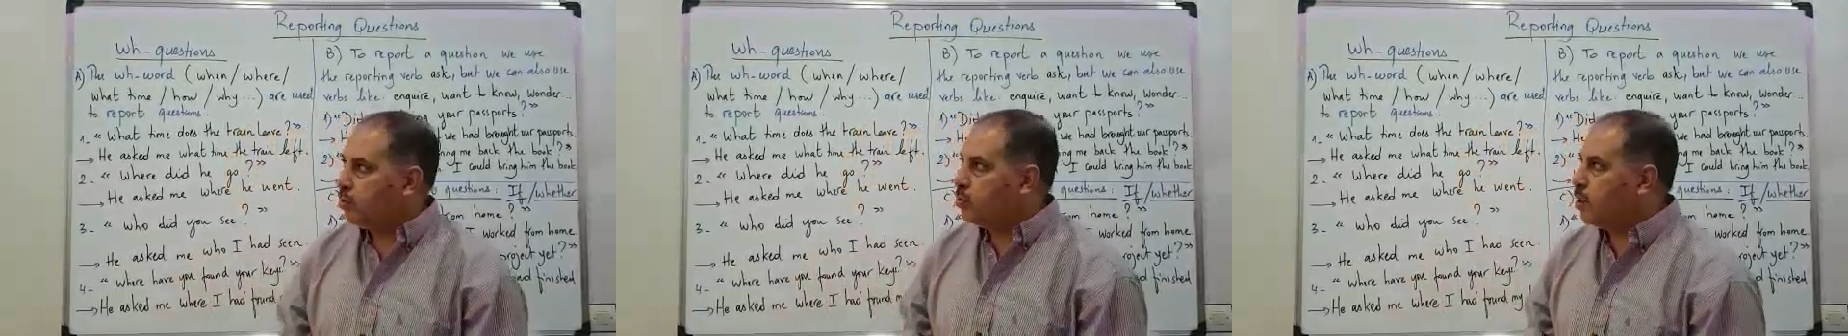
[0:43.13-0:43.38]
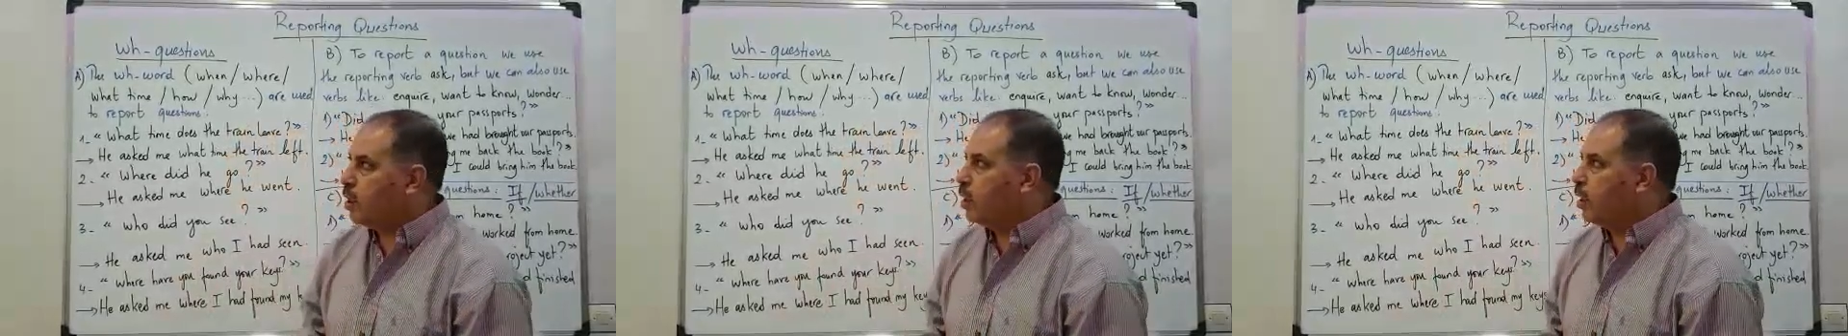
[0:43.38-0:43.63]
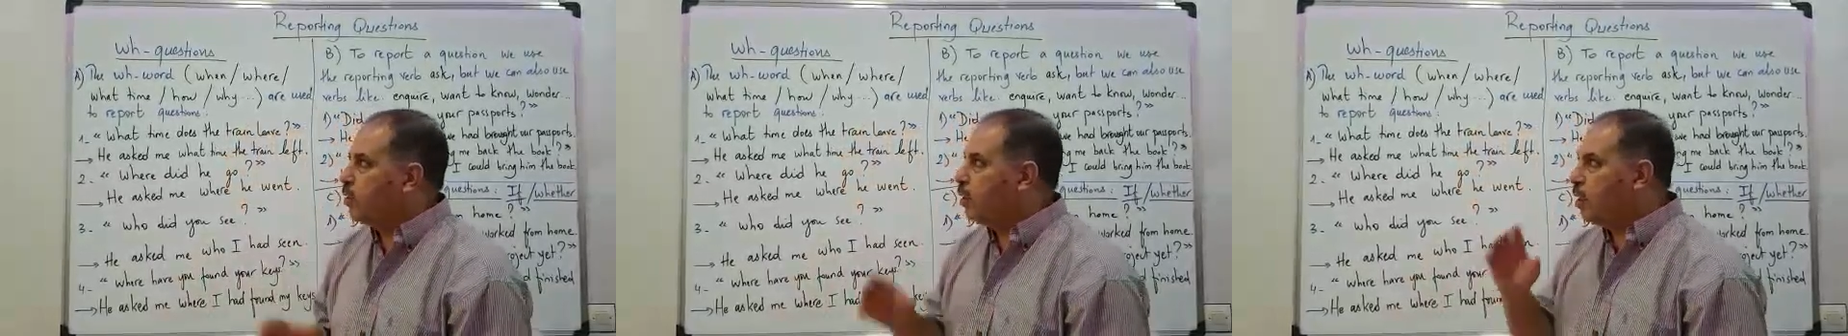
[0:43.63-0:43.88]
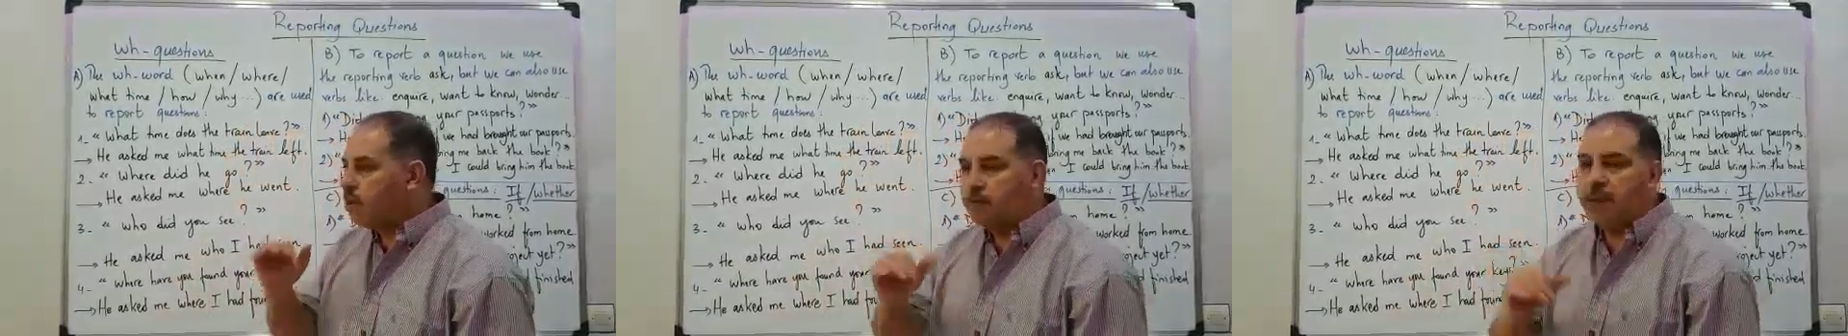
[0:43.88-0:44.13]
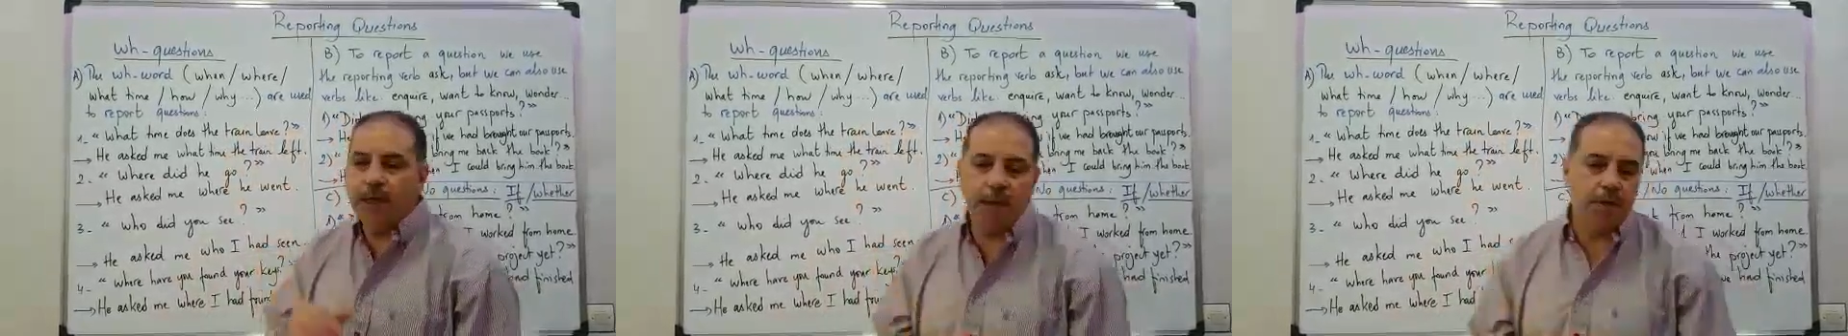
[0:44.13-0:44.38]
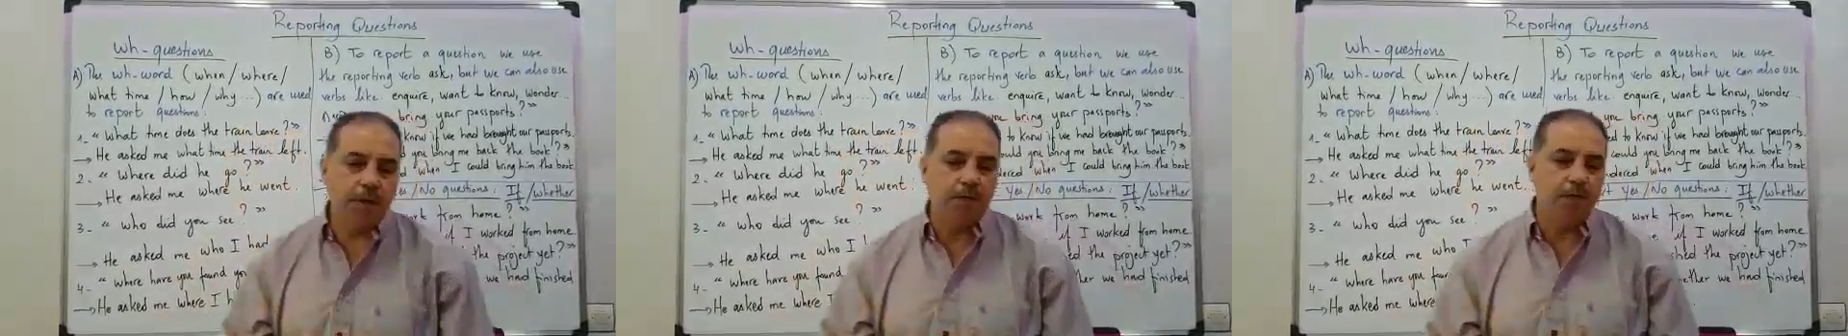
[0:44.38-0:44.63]
So let's
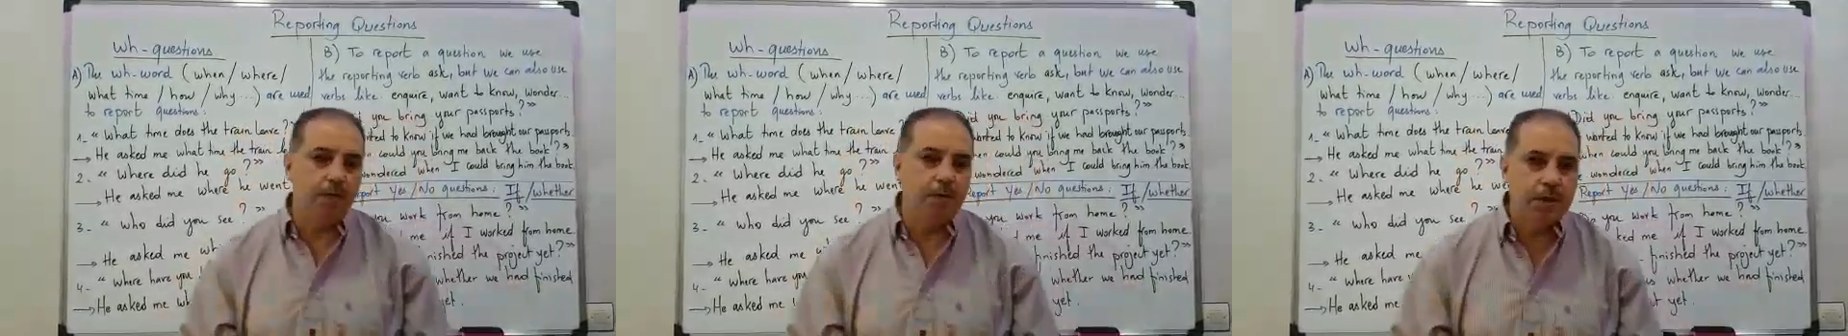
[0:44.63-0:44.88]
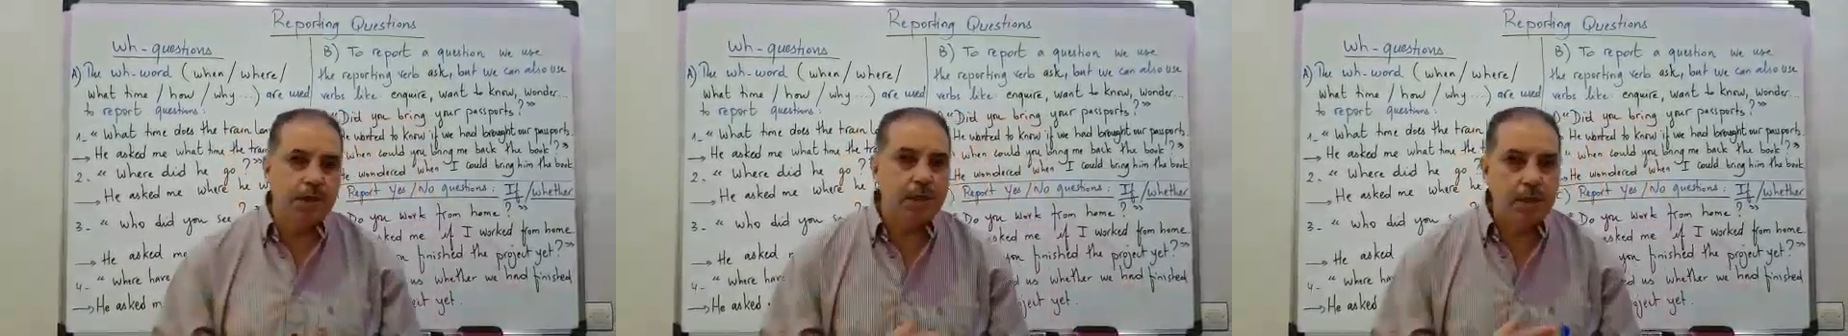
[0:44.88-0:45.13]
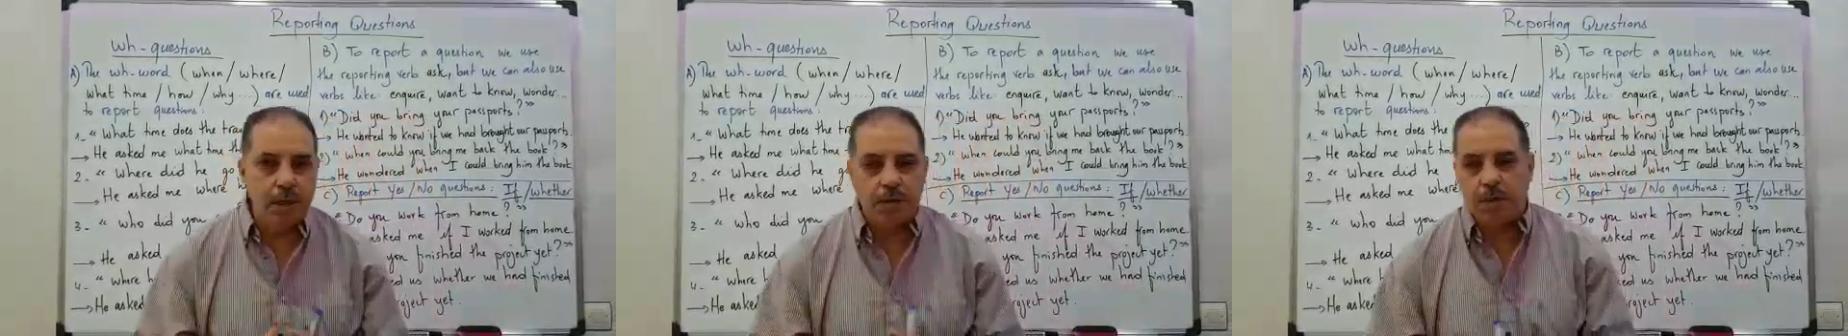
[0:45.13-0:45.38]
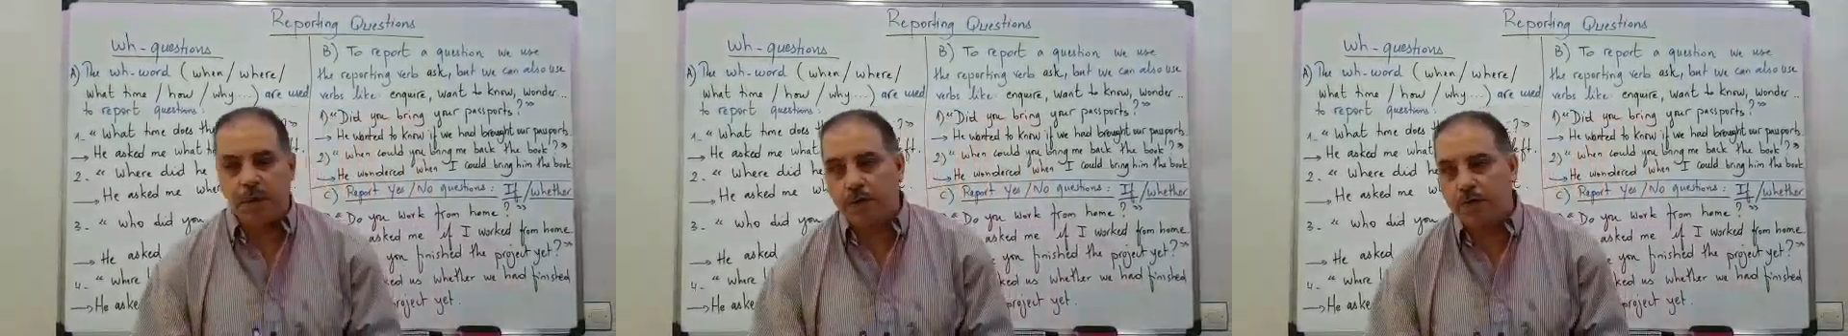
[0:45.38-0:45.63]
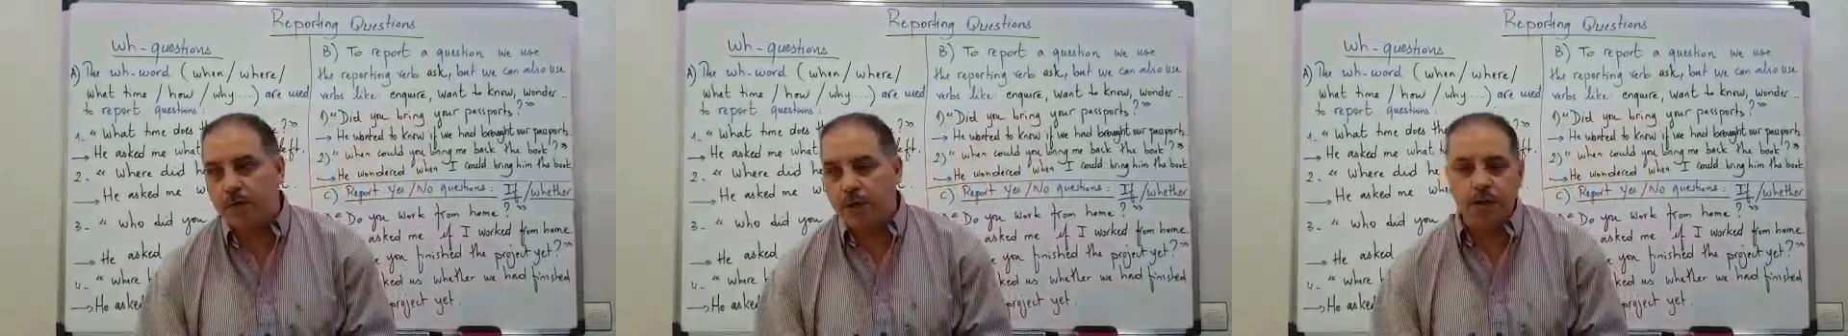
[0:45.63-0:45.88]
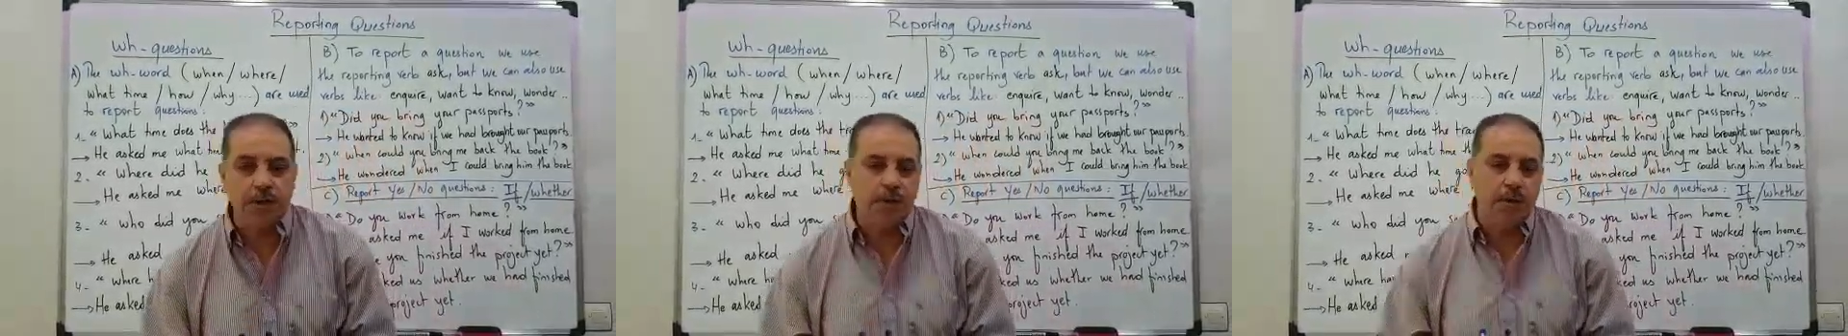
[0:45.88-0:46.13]
begin with the first category of
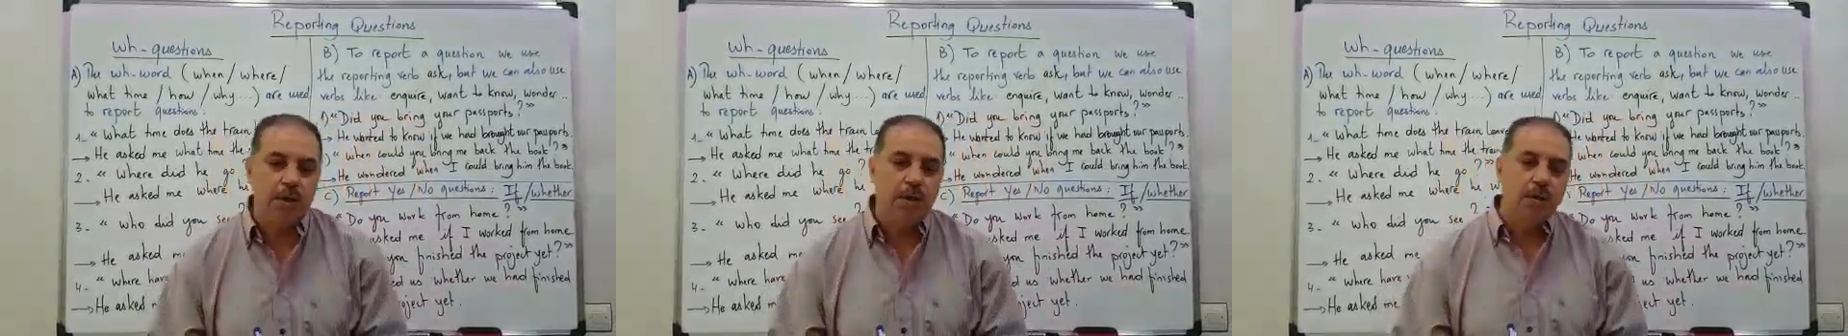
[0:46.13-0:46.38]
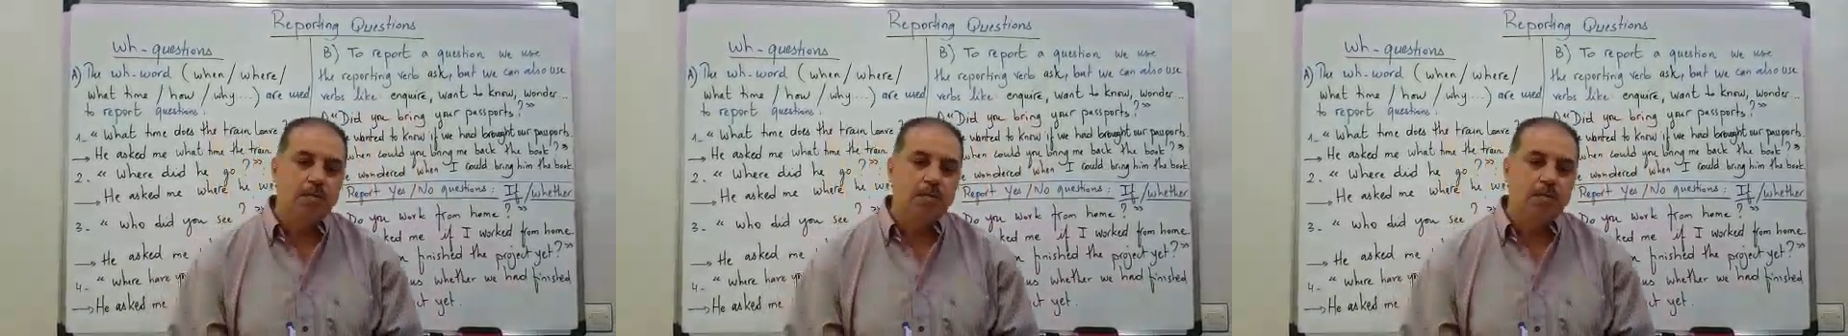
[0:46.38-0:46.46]
question,